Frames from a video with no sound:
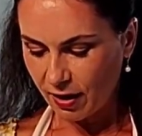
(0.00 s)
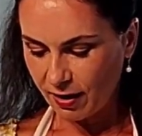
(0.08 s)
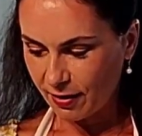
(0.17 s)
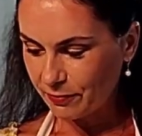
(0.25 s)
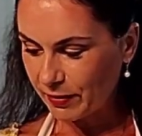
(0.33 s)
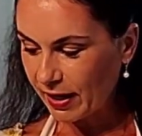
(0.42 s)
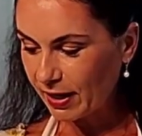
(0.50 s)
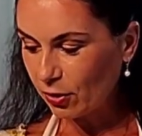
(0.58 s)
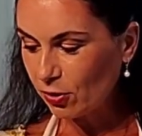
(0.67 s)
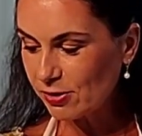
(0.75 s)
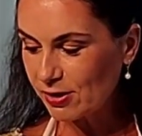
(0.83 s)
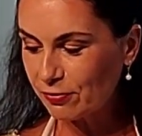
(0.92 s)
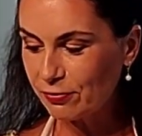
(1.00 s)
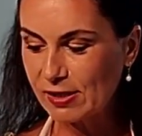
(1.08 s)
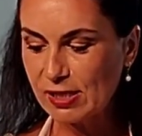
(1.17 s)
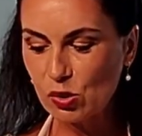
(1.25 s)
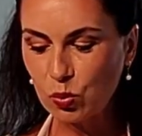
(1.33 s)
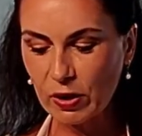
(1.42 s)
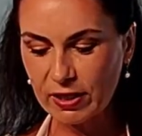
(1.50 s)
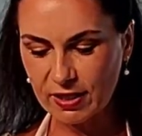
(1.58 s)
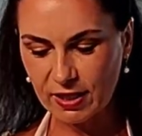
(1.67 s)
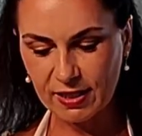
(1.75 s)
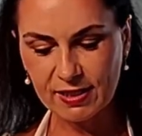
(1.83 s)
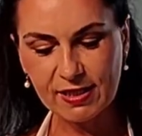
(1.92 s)
And also for
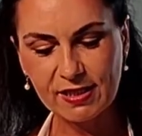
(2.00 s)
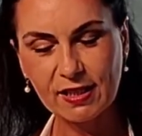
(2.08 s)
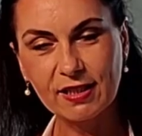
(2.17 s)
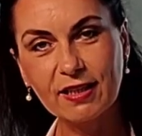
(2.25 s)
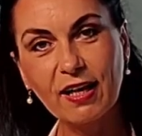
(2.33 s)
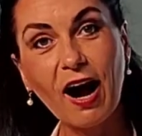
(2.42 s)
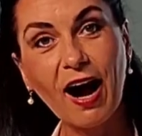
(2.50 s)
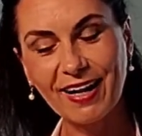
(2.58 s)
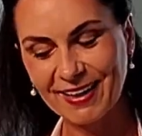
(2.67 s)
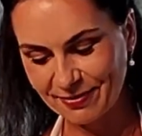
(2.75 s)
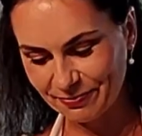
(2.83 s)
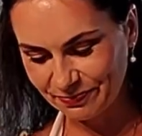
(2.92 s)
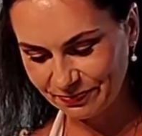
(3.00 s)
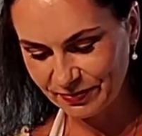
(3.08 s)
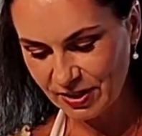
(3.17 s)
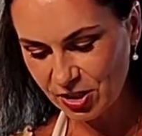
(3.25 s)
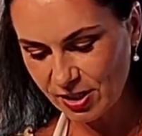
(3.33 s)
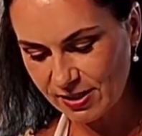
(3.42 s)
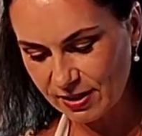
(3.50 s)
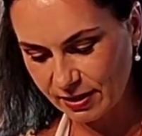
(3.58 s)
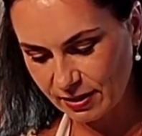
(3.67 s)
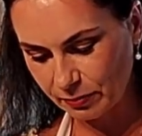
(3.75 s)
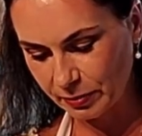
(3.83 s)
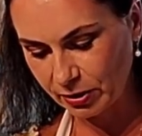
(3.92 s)
sweetness, honey, just a
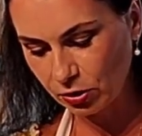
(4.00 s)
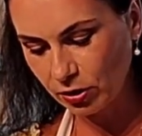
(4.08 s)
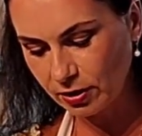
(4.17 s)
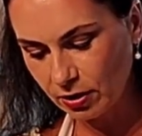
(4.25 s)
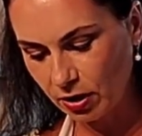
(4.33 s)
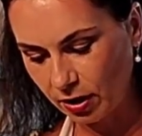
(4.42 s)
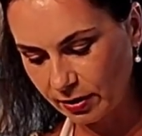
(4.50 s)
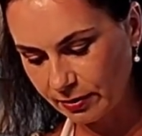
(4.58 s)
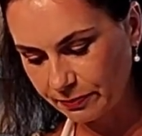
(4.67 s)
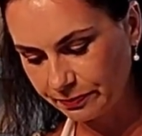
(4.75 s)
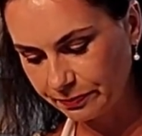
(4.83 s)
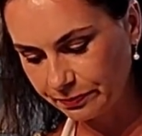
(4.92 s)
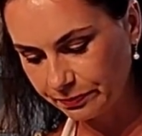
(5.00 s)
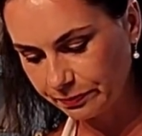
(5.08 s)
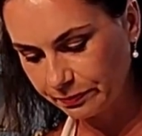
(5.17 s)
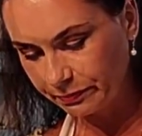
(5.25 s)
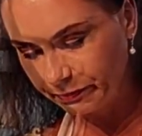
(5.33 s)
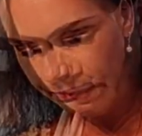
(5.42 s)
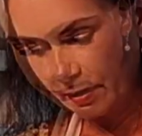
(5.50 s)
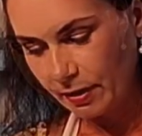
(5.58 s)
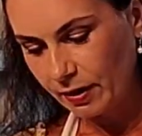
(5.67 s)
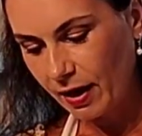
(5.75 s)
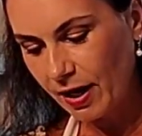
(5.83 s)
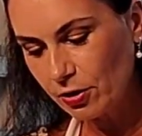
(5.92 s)
little bit, not a lot,
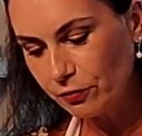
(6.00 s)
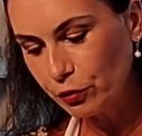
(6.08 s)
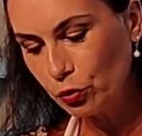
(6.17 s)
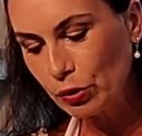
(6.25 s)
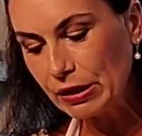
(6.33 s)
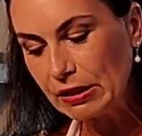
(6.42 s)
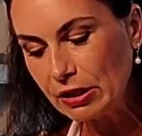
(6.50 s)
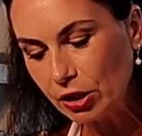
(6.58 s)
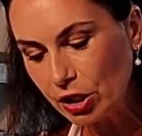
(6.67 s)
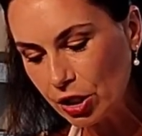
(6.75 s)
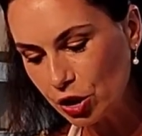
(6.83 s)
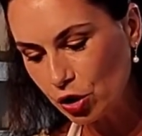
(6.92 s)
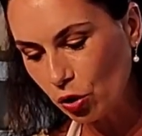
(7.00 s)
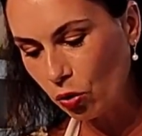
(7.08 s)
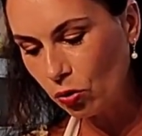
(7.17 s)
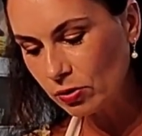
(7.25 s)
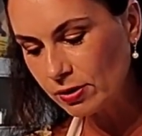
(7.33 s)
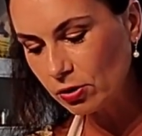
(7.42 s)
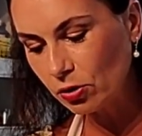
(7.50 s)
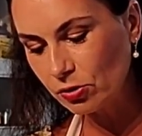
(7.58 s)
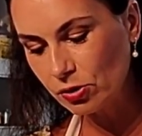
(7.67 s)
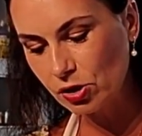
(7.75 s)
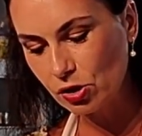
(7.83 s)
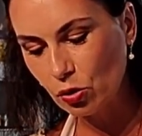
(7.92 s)
kind of to enrich all
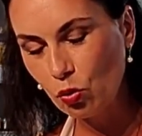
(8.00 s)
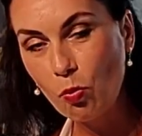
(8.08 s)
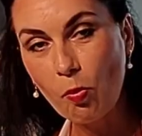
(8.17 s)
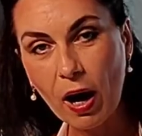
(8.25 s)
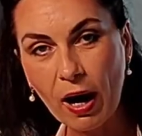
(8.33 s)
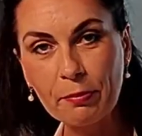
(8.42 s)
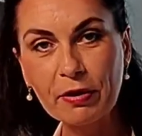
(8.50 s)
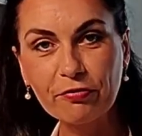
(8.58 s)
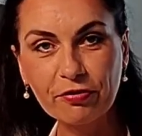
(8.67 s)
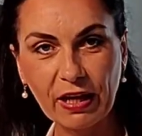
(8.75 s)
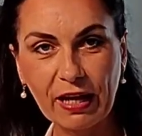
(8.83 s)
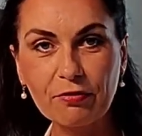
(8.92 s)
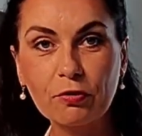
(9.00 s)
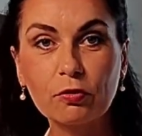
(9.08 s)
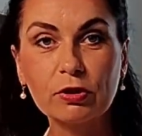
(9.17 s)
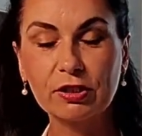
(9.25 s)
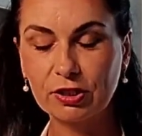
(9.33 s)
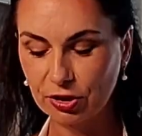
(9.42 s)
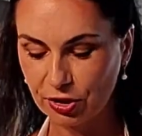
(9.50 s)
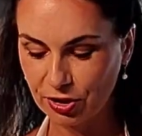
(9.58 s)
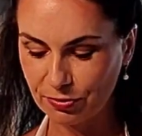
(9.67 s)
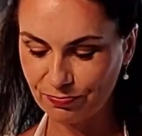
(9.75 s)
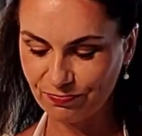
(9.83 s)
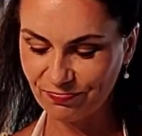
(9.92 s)
those umami flavor which
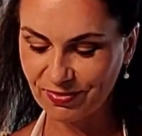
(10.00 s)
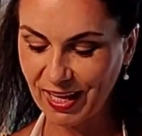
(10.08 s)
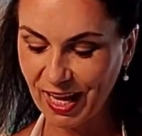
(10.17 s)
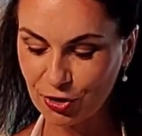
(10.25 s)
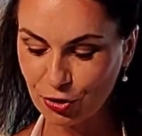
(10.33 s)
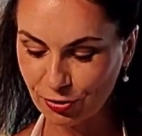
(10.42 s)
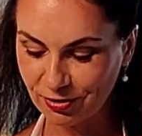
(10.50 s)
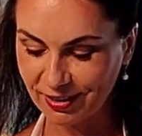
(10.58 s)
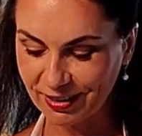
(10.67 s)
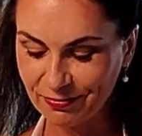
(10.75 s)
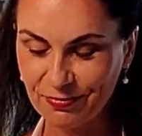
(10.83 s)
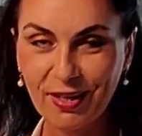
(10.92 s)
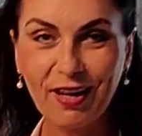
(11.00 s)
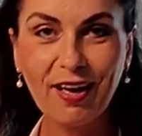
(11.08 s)
naturally